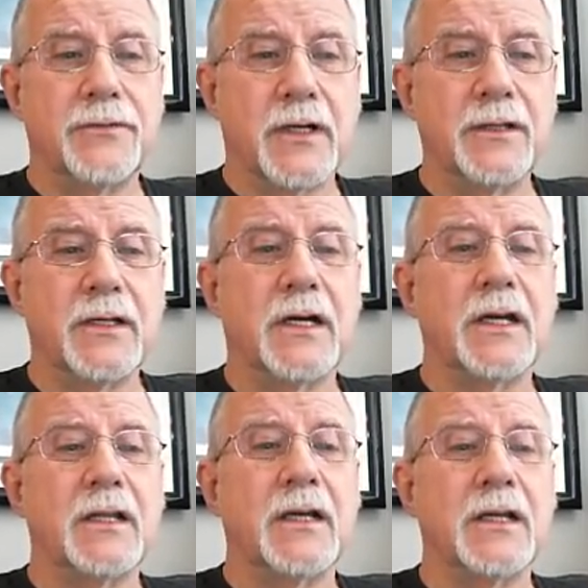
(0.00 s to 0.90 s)
And to
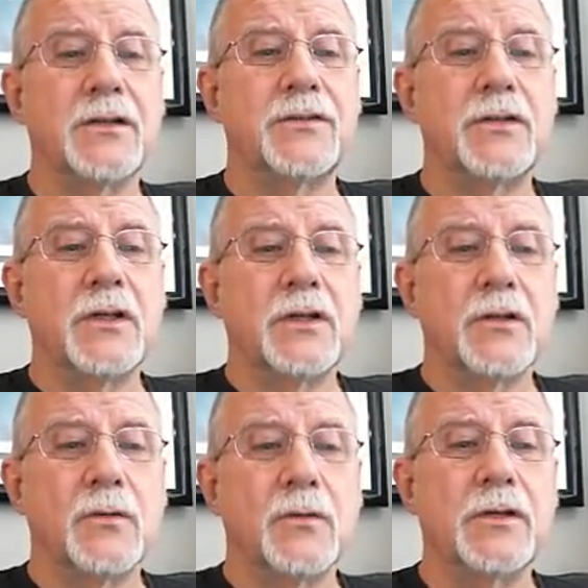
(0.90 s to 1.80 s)
find the
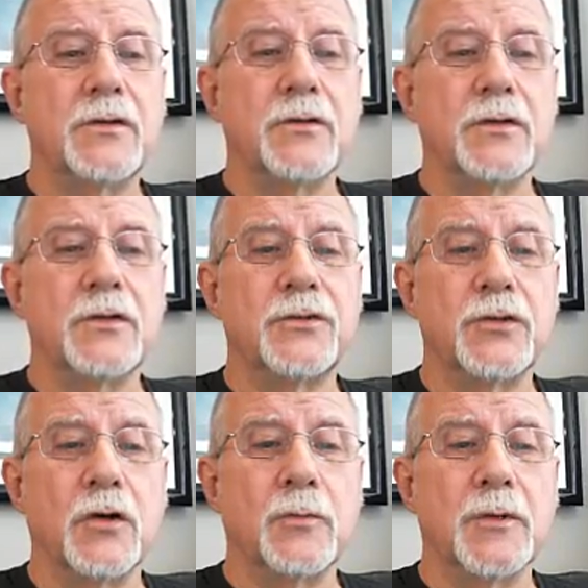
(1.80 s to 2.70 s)
highlights, the way you do
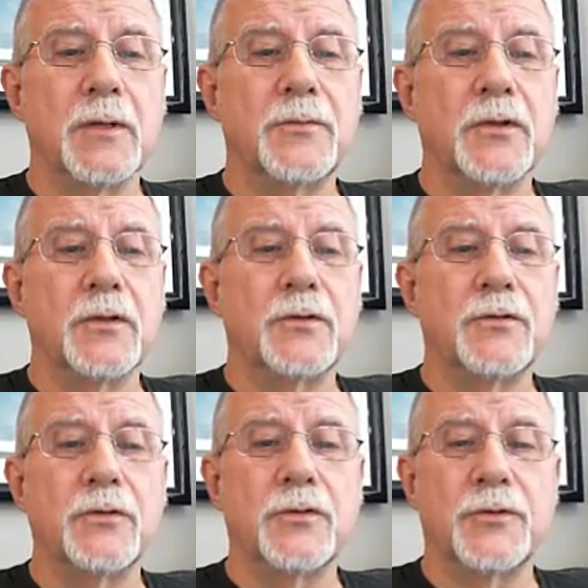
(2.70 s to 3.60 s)
it is you open up
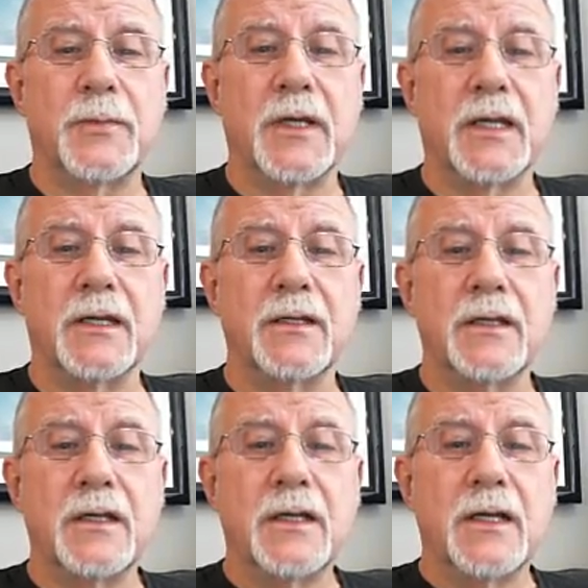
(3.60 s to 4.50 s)
the Tools
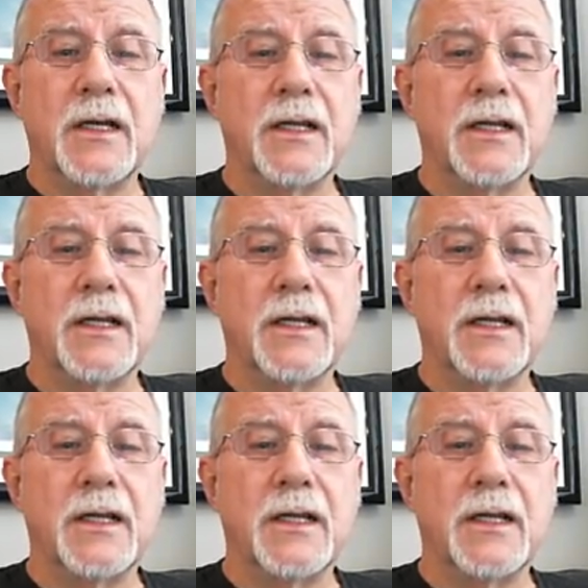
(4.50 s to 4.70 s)
pane